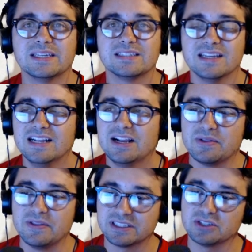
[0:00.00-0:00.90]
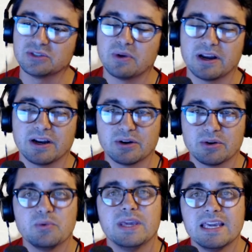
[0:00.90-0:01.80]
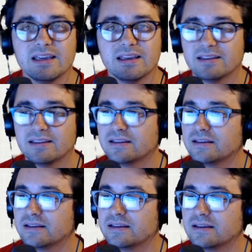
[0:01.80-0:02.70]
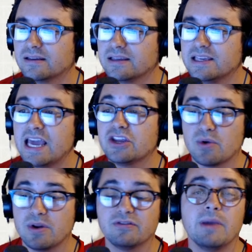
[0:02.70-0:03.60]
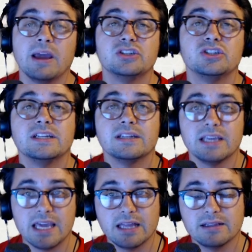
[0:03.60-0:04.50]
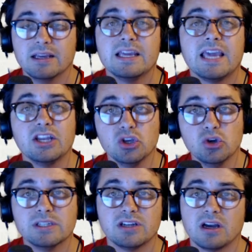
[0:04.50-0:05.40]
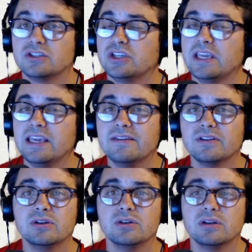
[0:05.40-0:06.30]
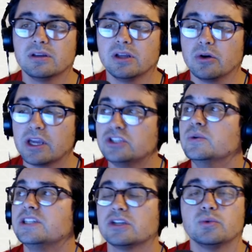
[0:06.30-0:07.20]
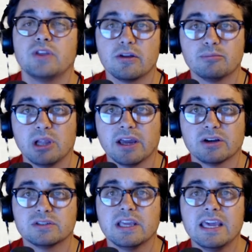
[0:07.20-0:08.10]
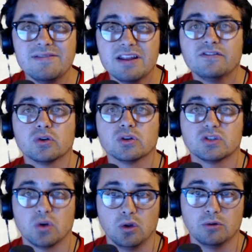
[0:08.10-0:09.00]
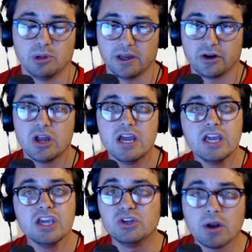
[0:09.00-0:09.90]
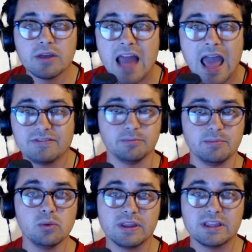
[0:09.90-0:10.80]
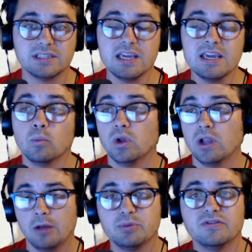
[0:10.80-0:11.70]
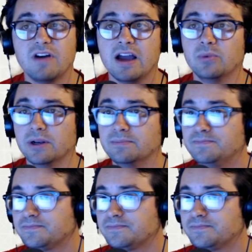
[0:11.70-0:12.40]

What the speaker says: is, this is where we can get your information and get you in touch, even get you in touch with other players. Even if you're a solo player, you don't even have to be with a team. We'll help you find one.